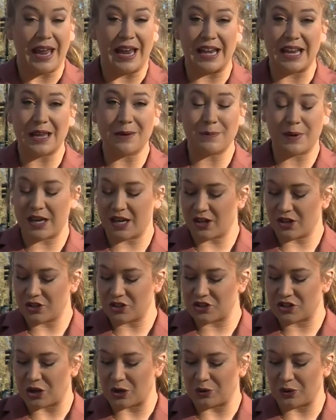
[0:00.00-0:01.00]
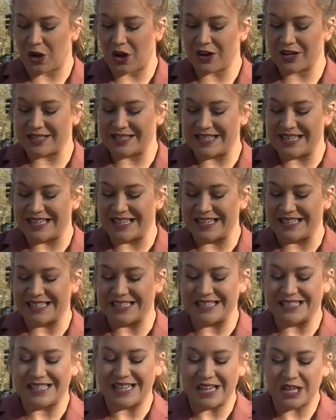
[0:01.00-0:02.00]
any bill so long as he can
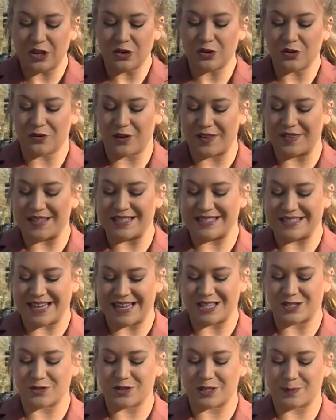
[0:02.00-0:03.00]
continue to run the state's